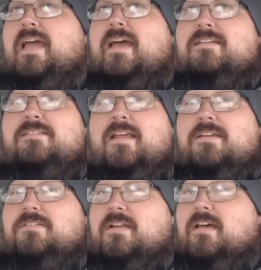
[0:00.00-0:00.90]
gas
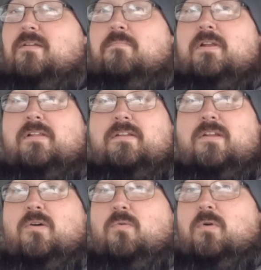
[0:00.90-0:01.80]
station out in the middle of
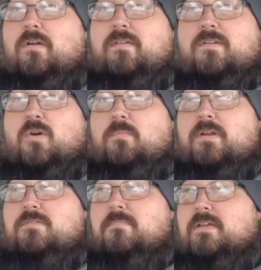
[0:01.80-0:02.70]
nowhere that
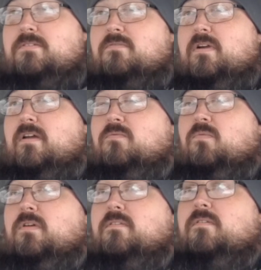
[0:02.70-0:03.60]
nobody's messed around
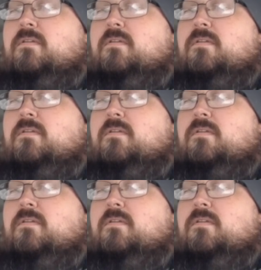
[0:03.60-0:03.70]
with.